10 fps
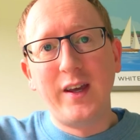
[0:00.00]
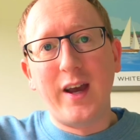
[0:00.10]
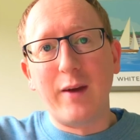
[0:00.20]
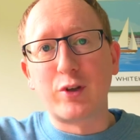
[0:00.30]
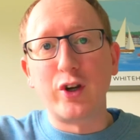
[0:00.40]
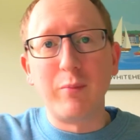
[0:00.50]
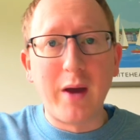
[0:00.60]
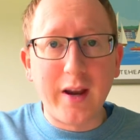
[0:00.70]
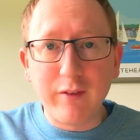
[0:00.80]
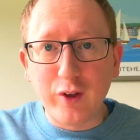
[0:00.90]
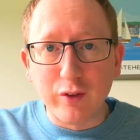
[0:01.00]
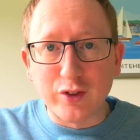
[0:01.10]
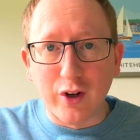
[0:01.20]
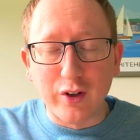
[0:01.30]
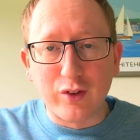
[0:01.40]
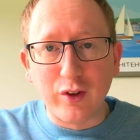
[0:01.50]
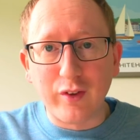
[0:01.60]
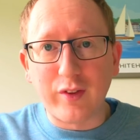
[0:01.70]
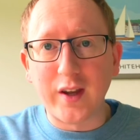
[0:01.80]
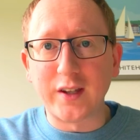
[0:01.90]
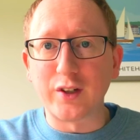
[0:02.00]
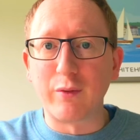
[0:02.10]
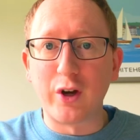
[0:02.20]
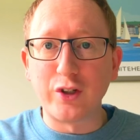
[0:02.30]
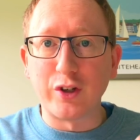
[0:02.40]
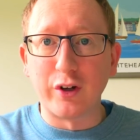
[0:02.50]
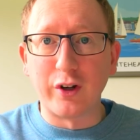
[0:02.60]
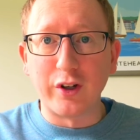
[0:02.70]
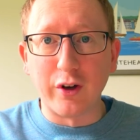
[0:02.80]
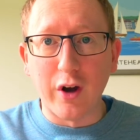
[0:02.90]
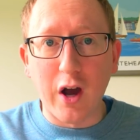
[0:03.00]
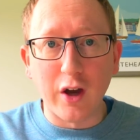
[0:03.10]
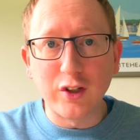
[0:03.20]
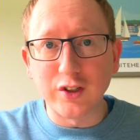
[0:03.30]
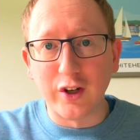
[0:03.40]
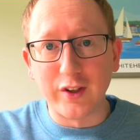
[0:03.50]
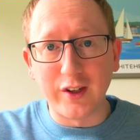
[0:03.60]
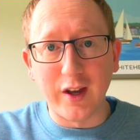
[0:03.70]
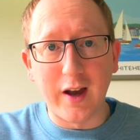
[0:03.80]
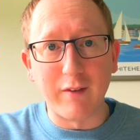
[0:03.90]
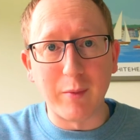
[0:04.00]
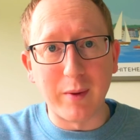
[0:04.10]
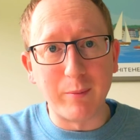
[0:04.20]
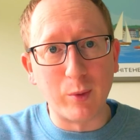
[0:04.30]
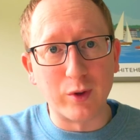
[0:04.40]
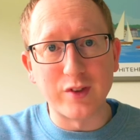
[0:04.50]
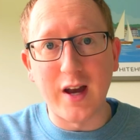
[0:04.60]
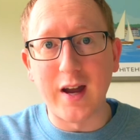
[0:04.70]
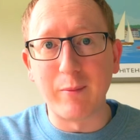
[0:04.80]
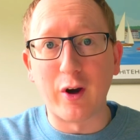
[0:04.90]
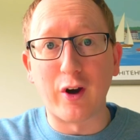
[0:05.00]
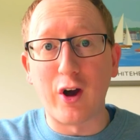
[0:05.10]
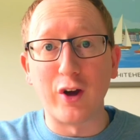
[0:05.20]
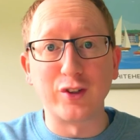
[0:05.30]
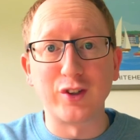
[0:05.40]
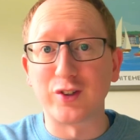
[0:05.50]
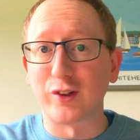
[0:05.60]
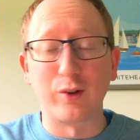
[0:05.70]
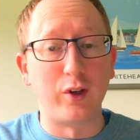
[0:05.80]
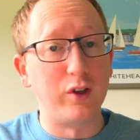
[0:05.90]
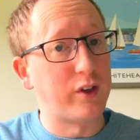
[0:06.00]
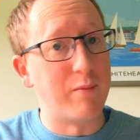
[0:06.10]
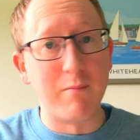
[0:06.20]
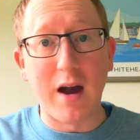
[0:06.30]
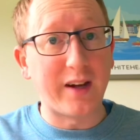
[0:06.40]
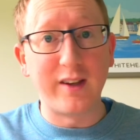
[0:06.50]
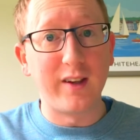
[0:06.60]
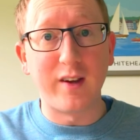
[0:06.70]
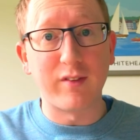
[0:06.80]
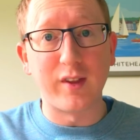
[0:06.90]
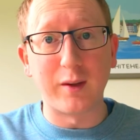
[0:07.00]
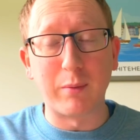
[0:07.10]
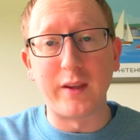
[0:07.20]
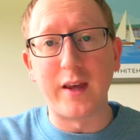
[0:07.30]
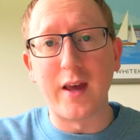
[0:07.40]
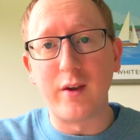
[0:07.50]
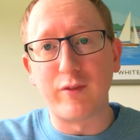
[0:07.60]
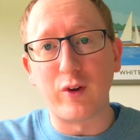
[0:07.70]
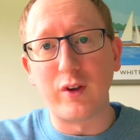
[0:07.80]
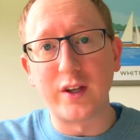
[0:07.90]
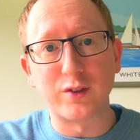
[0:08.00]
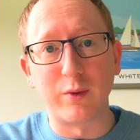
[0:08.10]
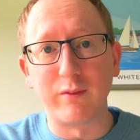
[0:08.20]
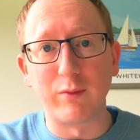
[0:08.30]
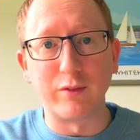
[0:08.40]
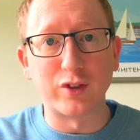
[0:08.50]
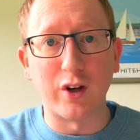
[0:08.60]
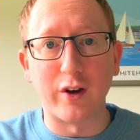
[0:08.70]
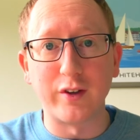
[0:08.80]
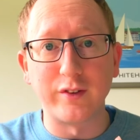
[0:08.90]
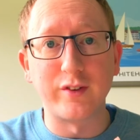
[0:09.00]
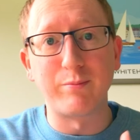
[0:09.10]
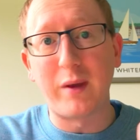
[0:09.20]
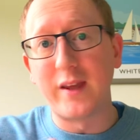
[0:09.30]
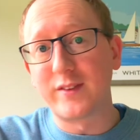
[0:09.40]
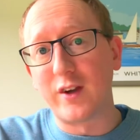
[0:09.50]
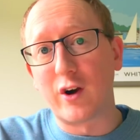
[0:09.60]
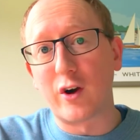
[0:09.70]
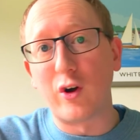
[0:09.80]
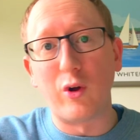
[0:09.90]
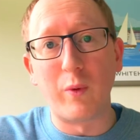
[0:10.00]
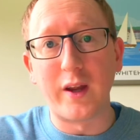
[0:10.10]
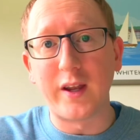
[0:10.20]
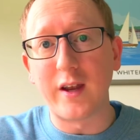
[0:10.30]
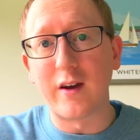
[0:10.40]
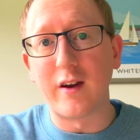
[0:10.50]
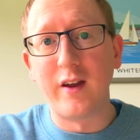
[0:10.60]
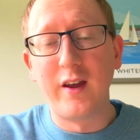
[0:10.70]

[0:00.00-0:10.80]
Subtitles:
I'm sure many of you have started doing things around your house now that you have a bit more time. Our houses are going to look immaculate, I think, by the end of all this. We've started painting our hallway here.